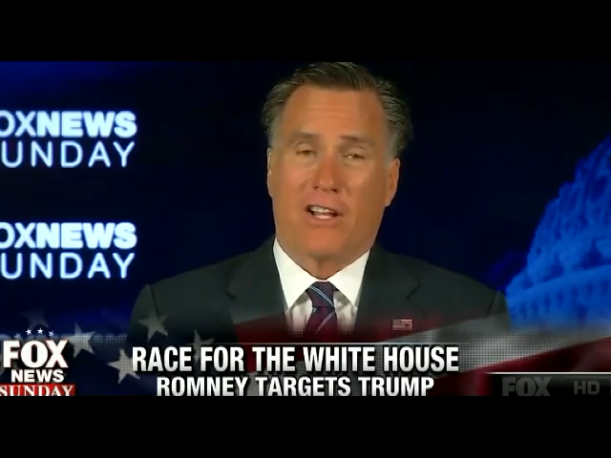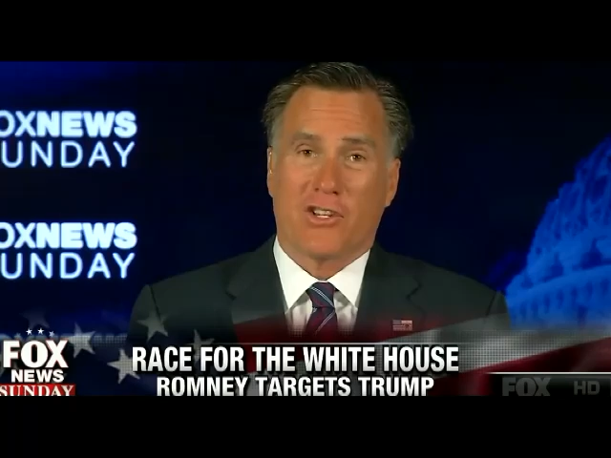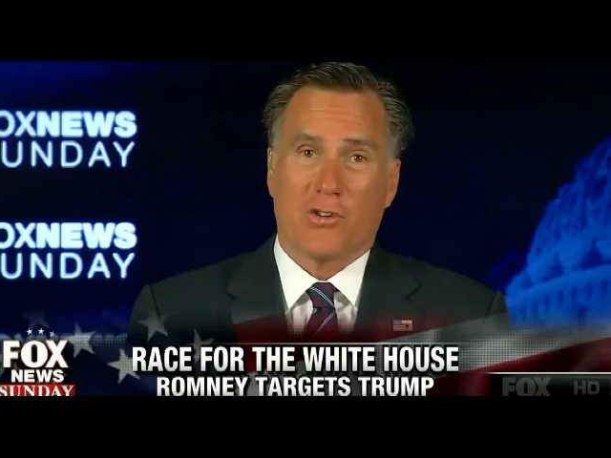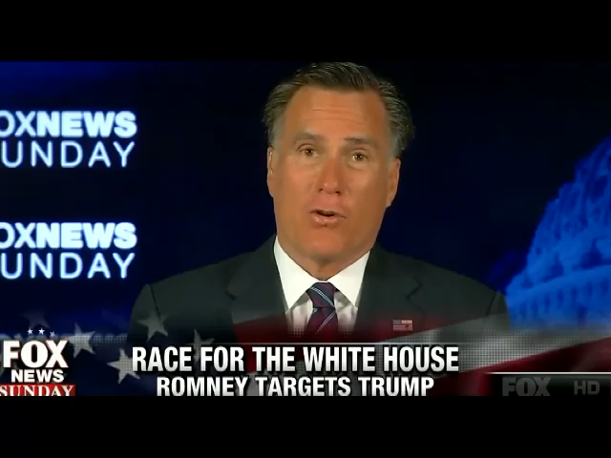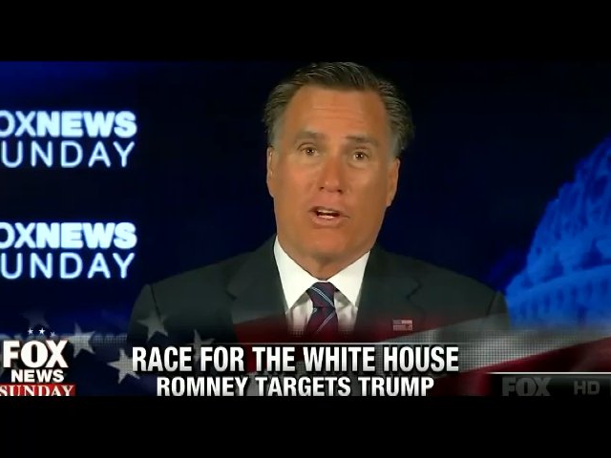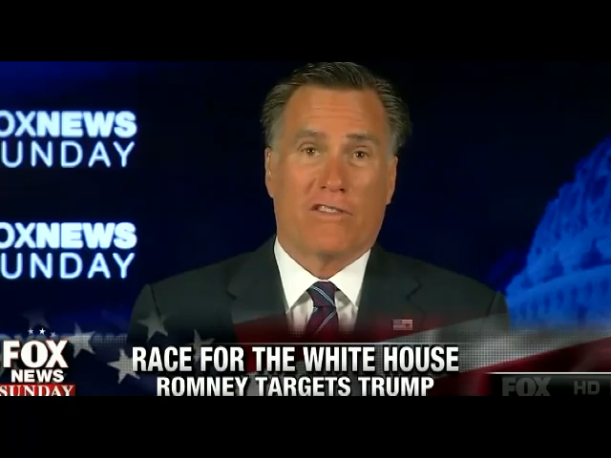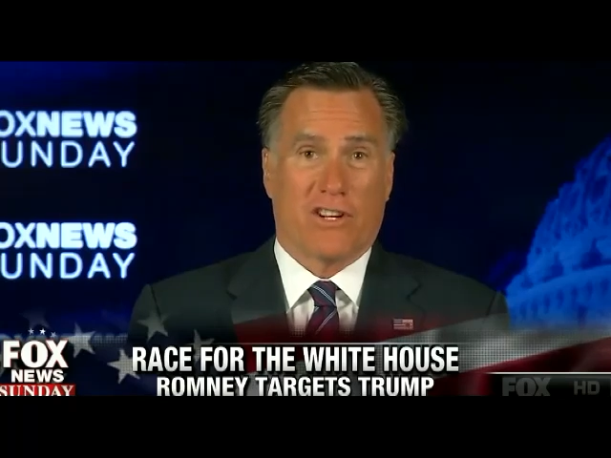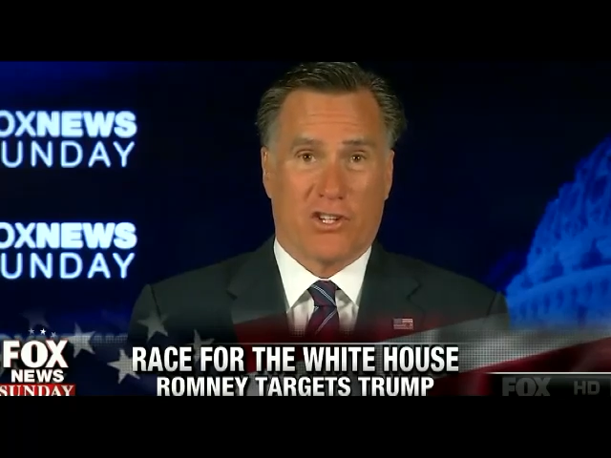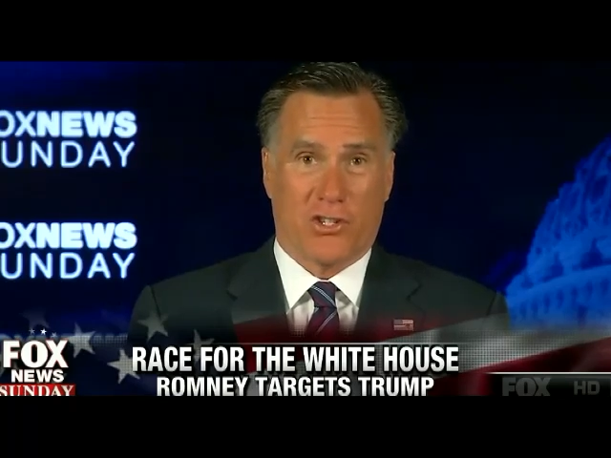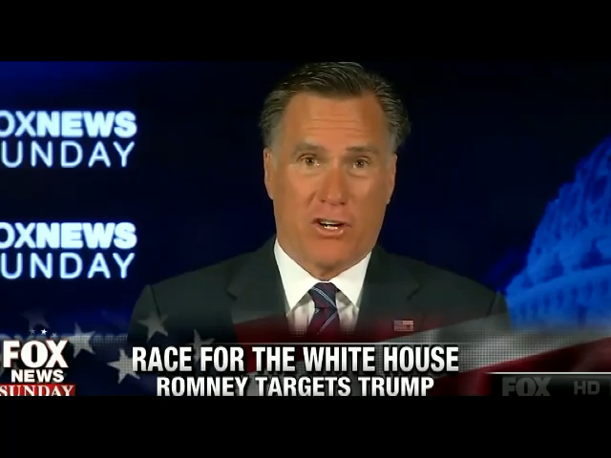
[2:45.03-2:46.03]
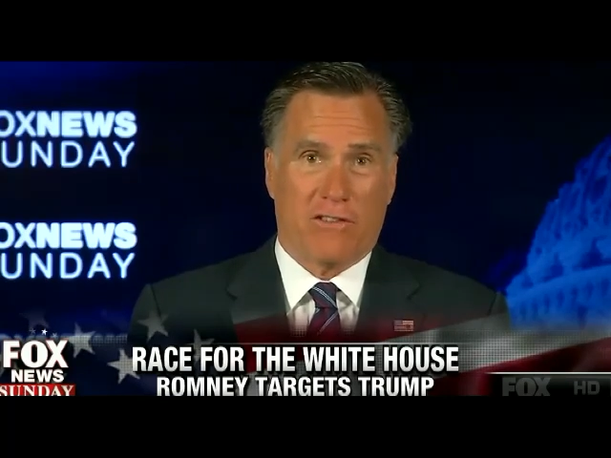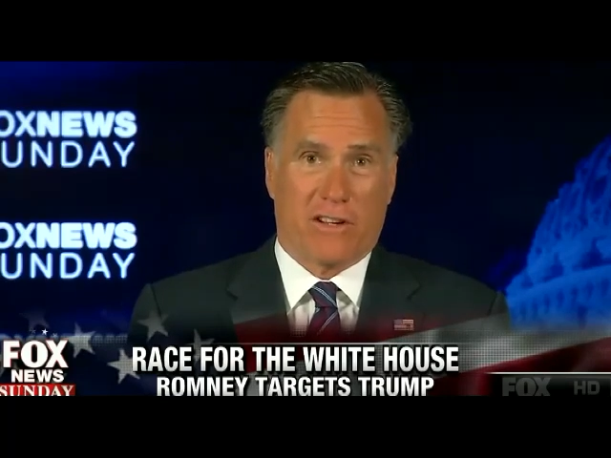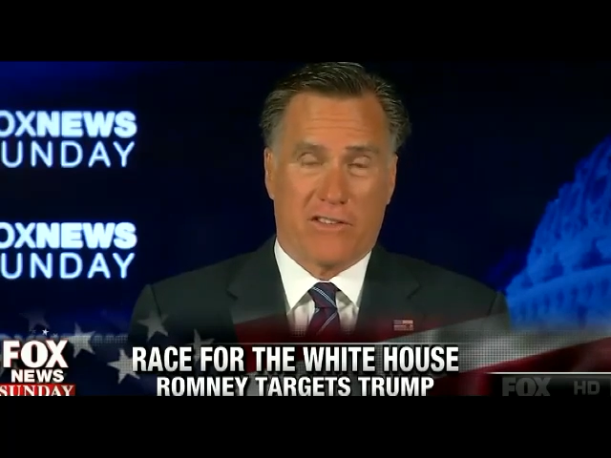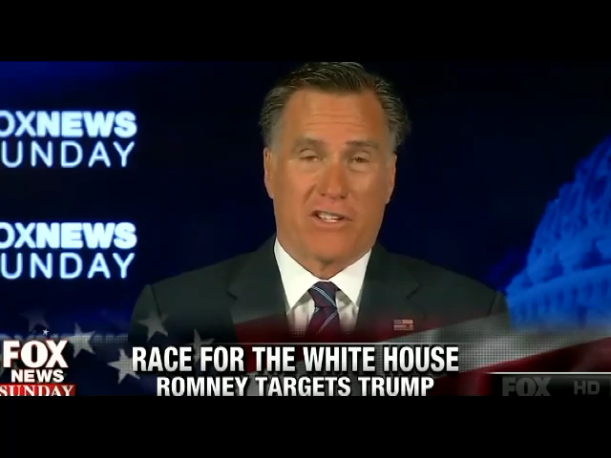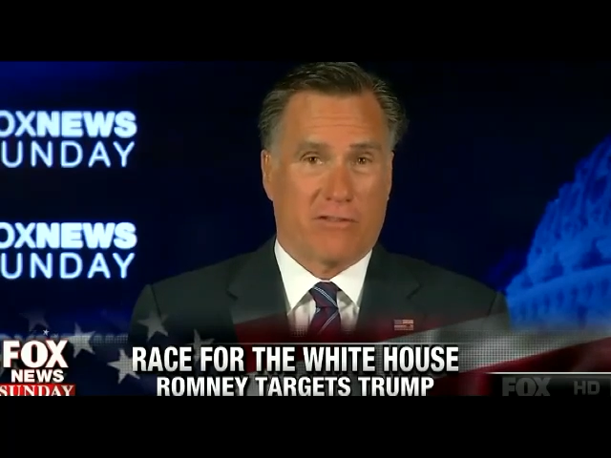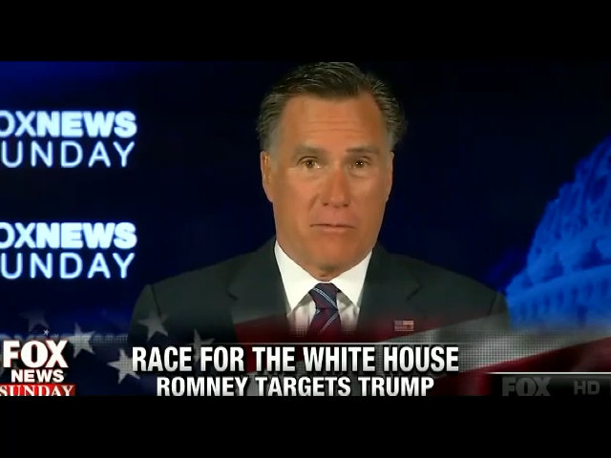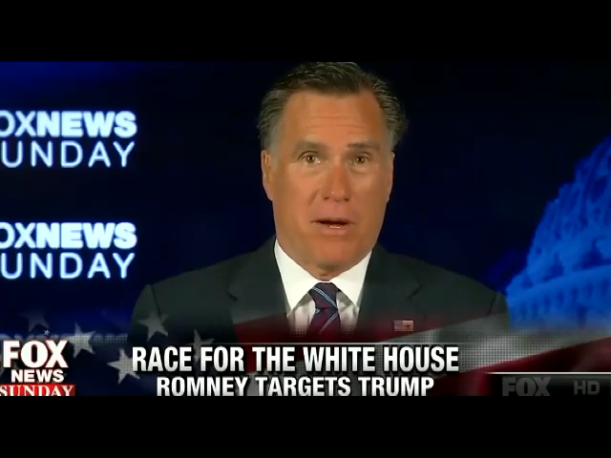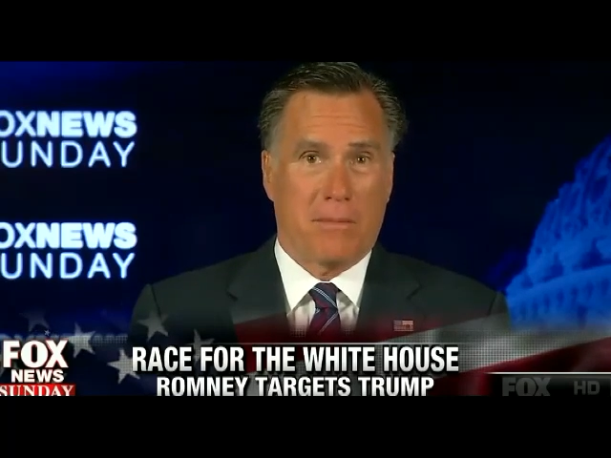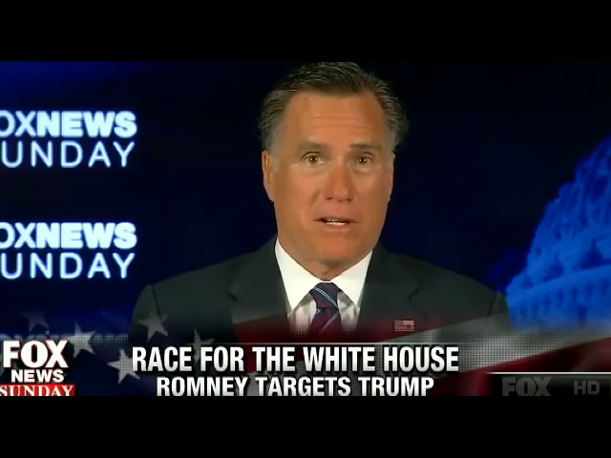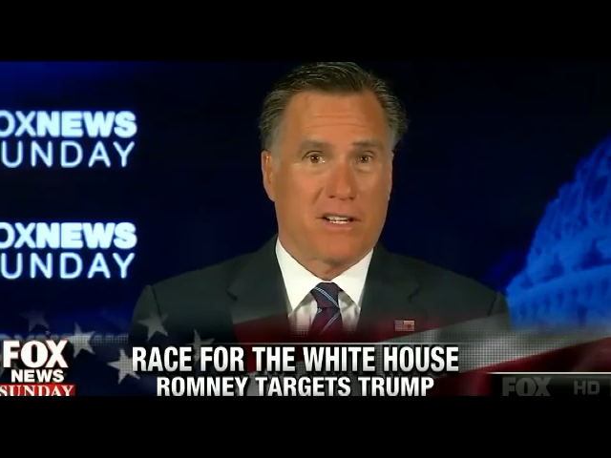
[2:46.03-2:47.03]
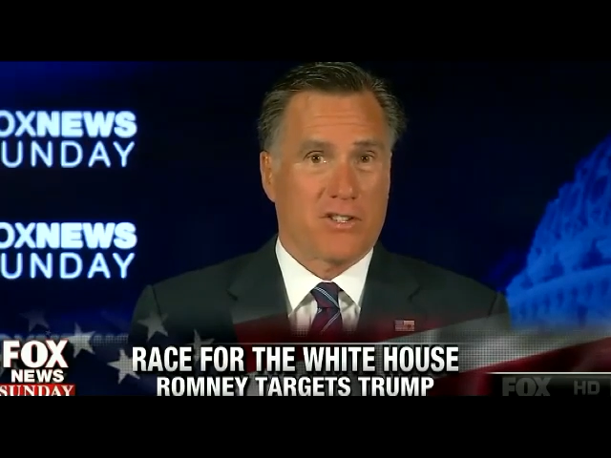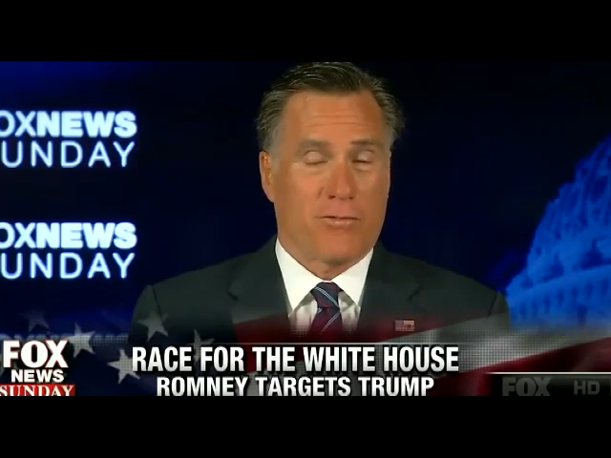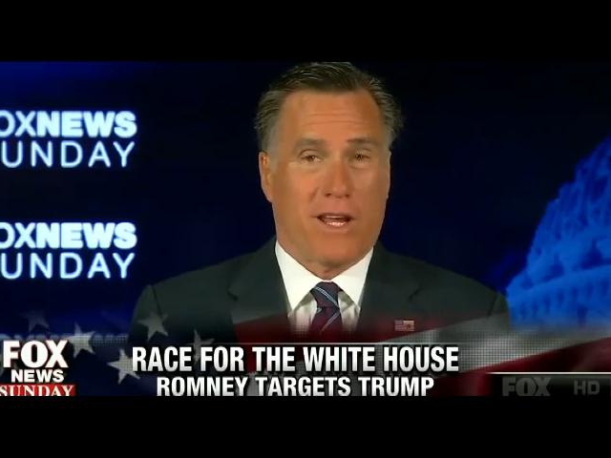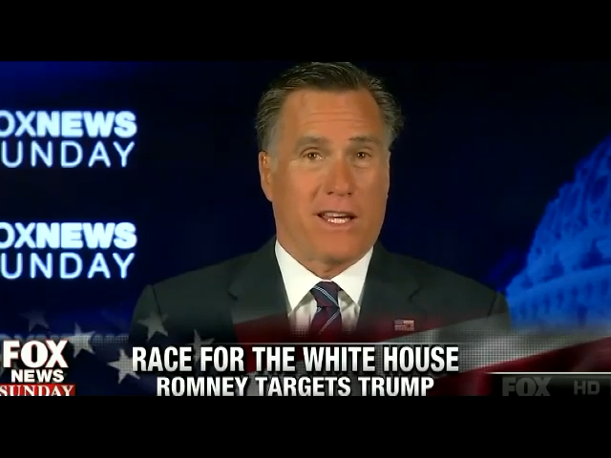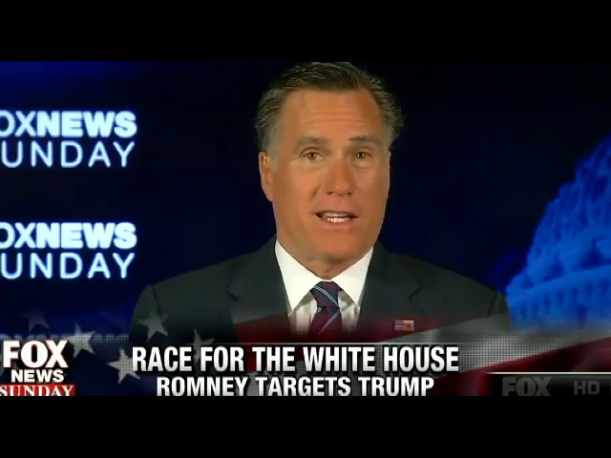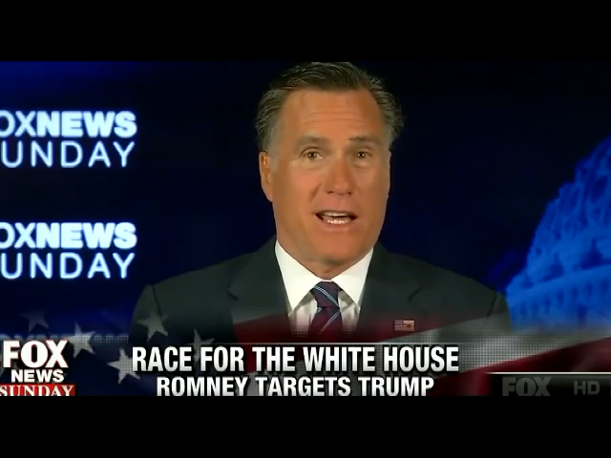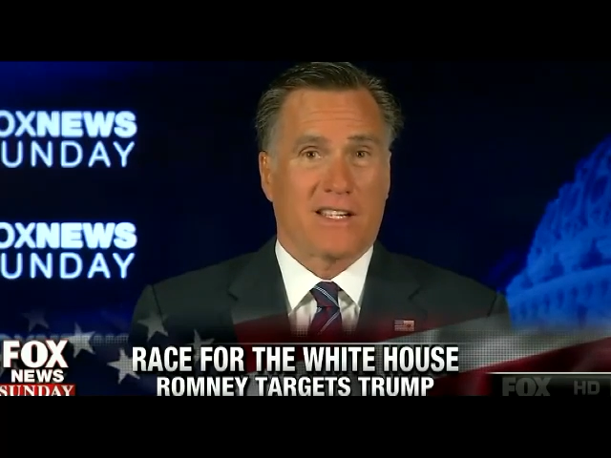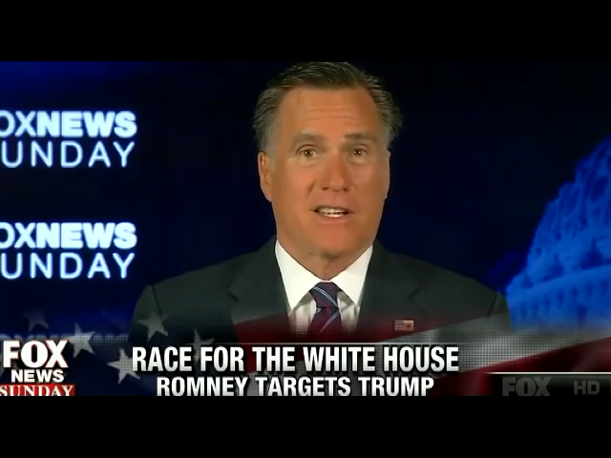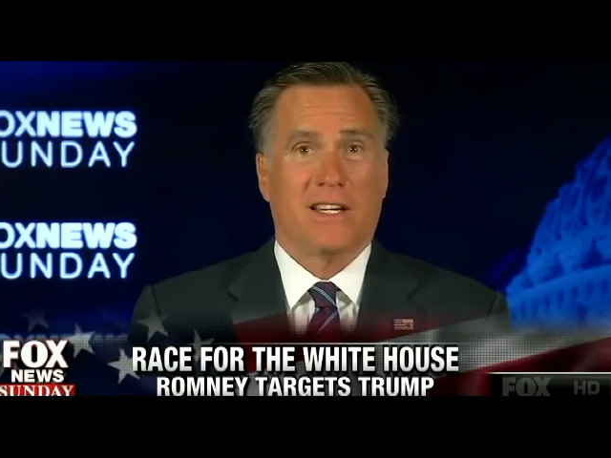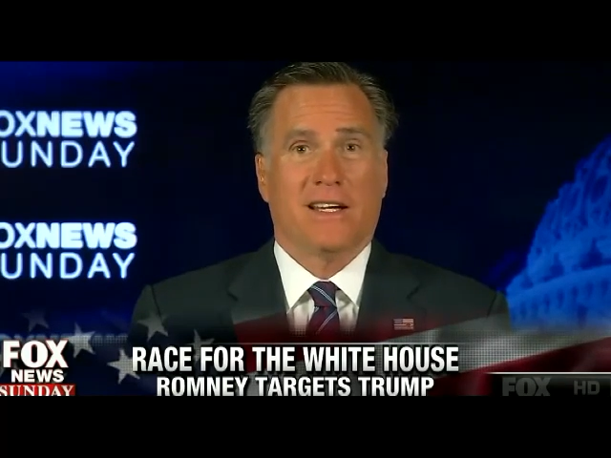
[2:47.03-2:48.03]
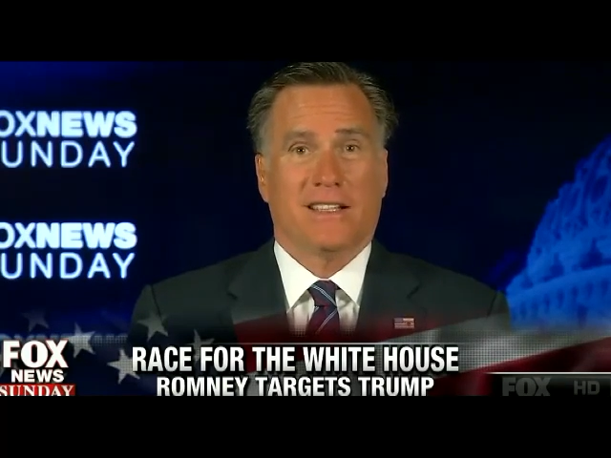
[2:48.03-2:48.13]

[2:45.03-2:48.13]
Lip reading: and soul of conservatives and Republicans recognize